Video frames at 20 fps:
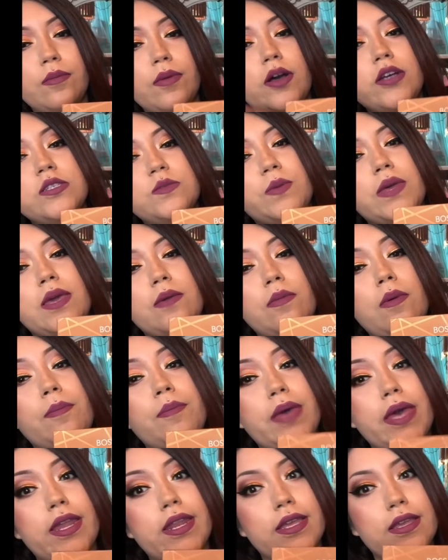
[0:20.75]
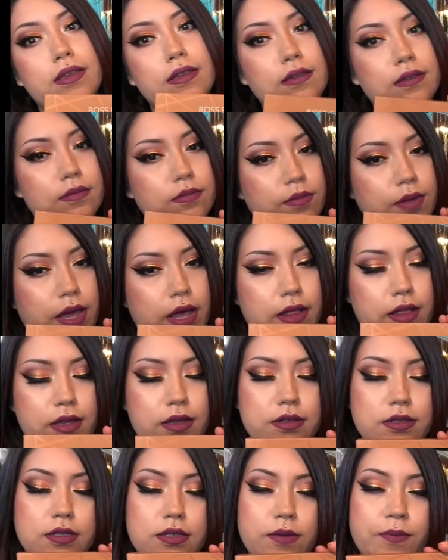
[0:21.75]
Boss Babe Betty
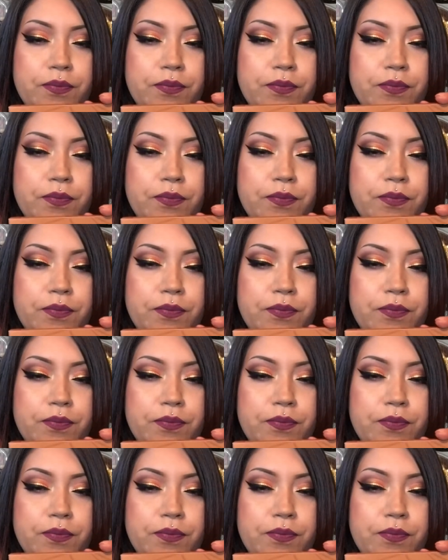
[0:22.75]
palette.